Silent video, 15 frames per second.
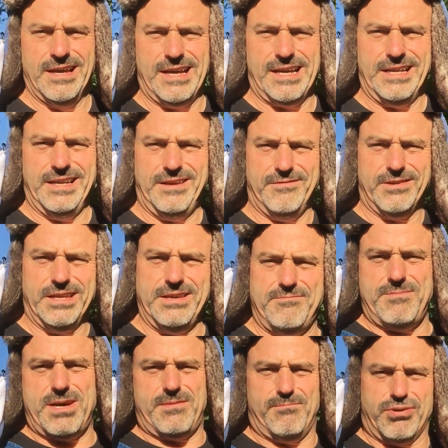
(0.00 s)
I never get
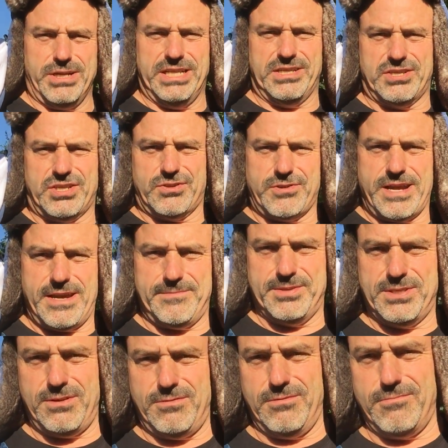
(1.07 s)
my breech
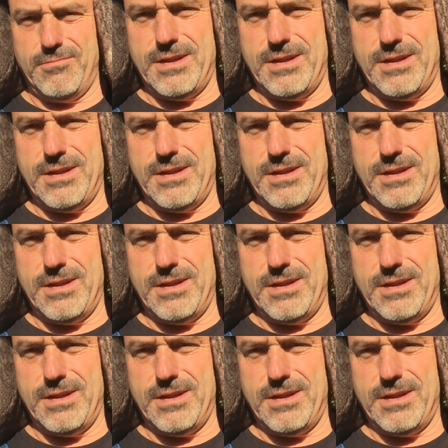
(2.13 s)
straps on the